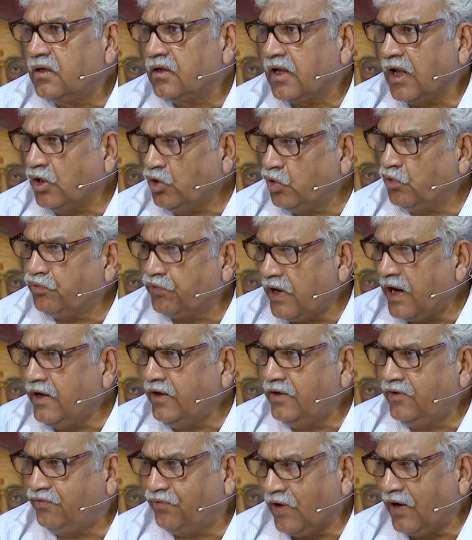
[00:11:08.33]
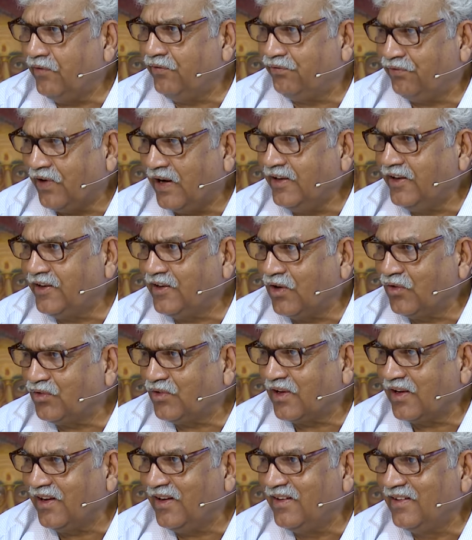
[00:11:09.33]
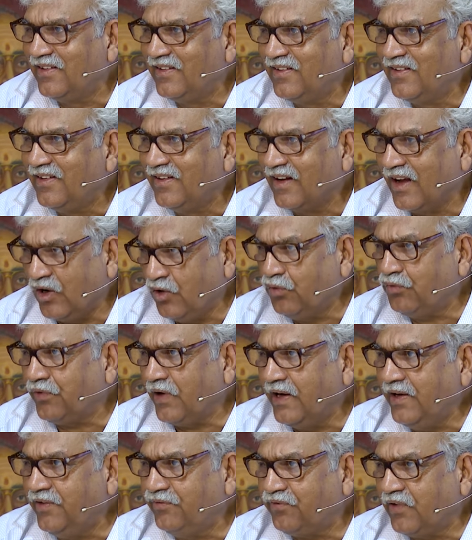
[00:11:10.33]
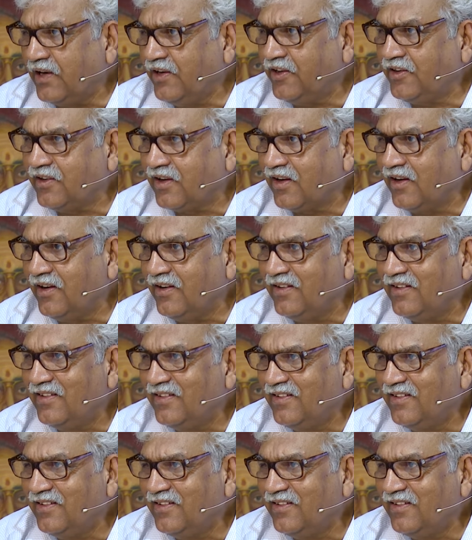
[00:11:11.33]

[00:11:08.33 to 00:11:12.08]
Can you find find it out again? Can you find find it again?